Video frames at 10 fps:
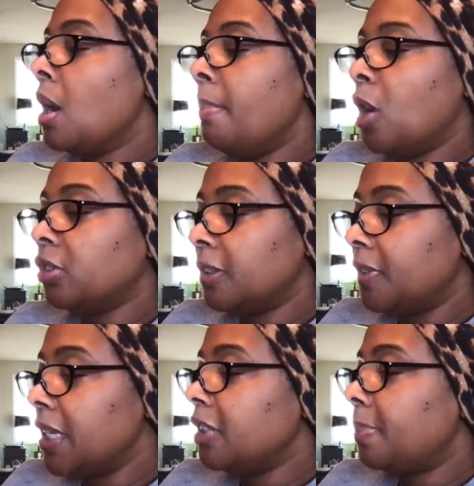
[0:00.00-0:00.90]
Most
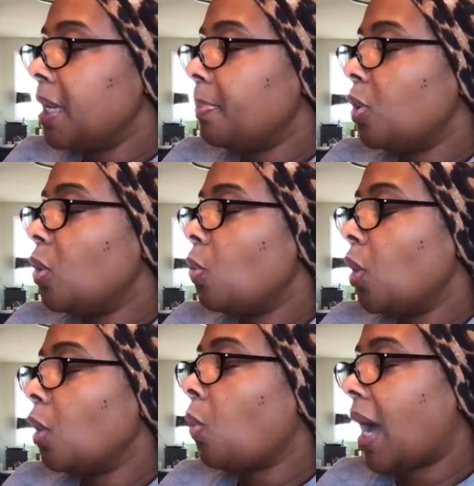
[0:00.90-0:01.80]
of these people
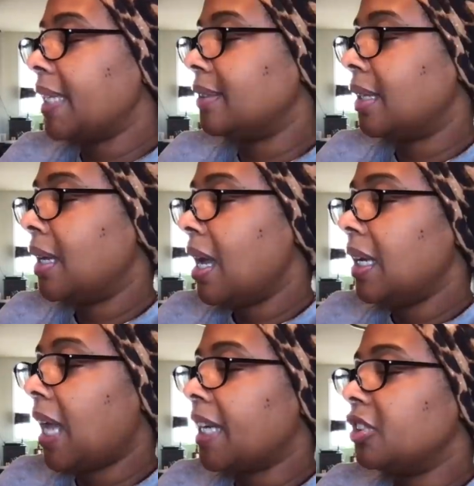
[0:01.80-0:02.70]
were white,
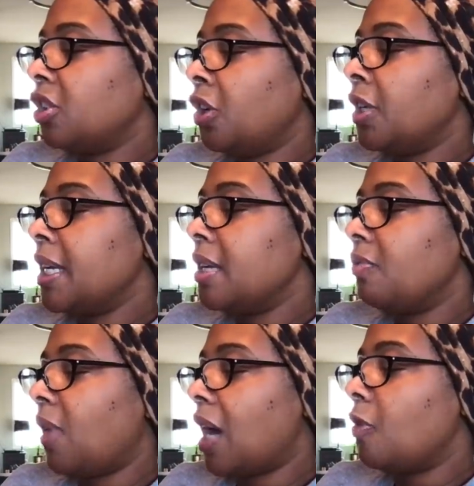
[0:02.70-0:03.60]
like attorney
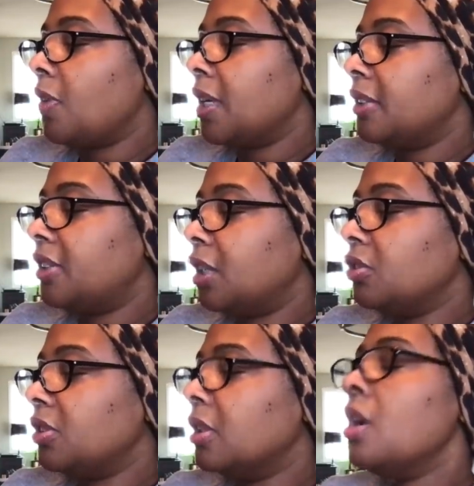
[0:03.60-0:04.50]
Ralph
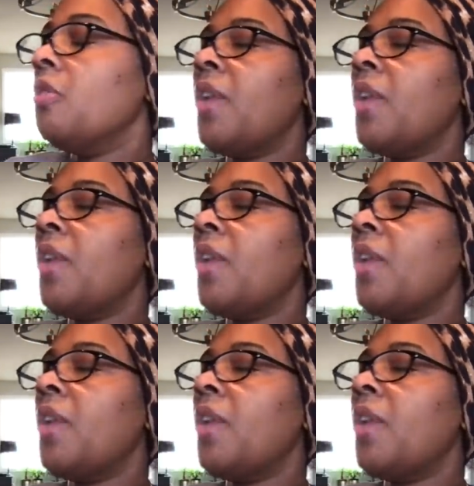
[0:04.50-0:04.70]
Seltzer.